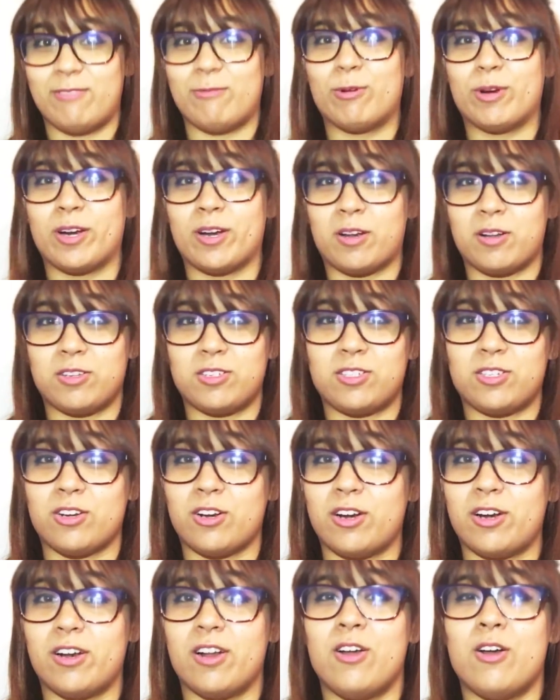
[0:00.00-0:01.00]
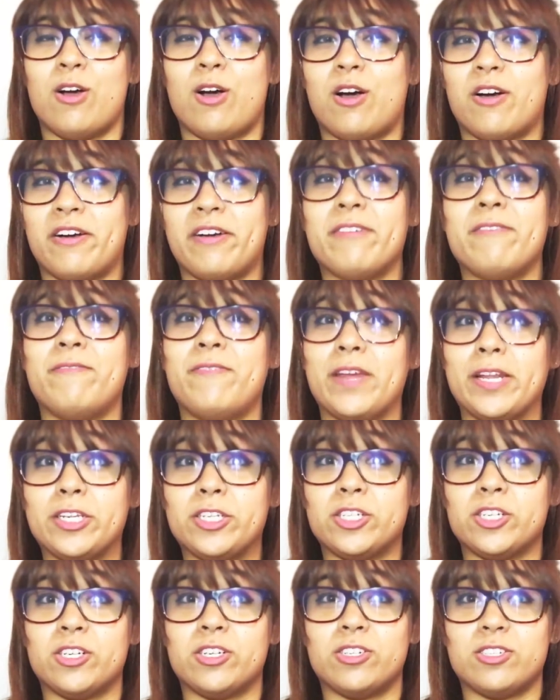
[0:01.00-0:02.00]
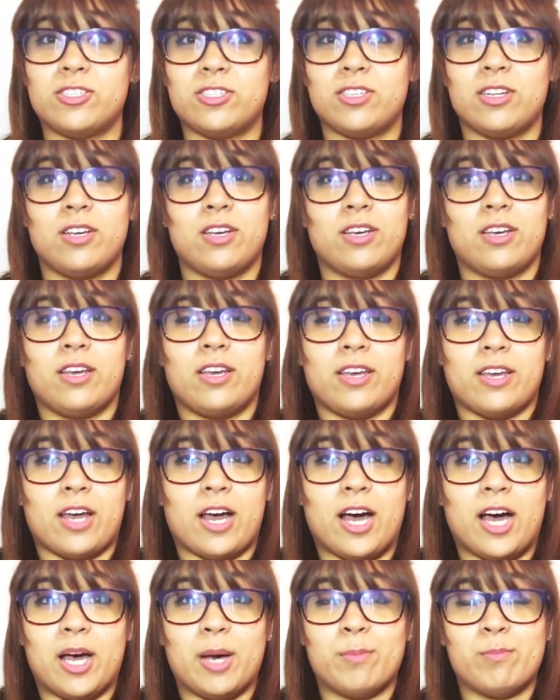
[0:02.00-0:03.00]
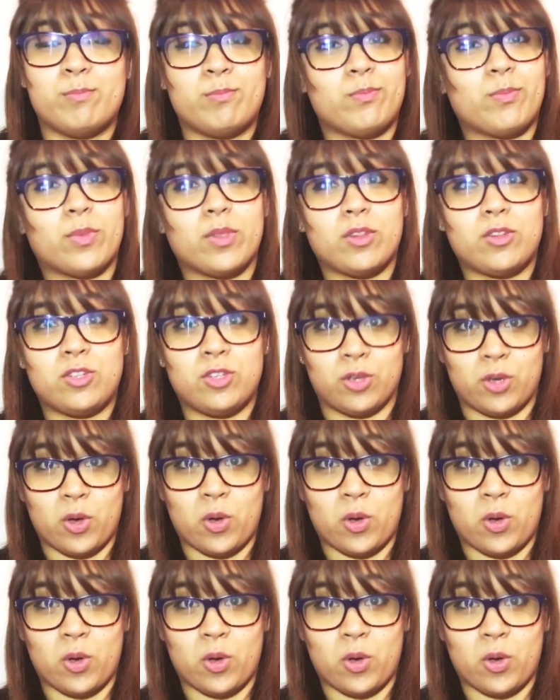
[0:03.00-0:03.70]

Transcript: we're gonna start our adventures um, to